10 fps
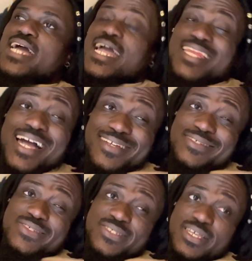And I
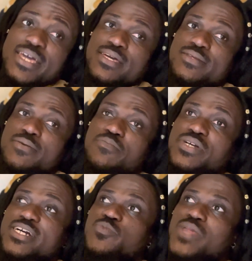understand
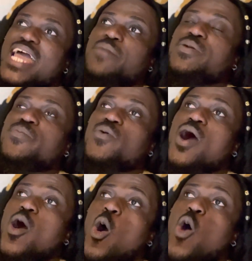because black people
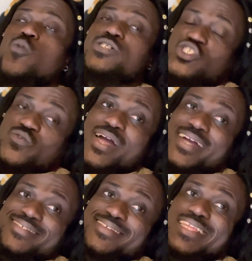are always
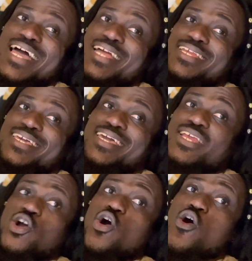trying to not
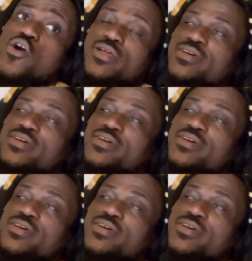get caught.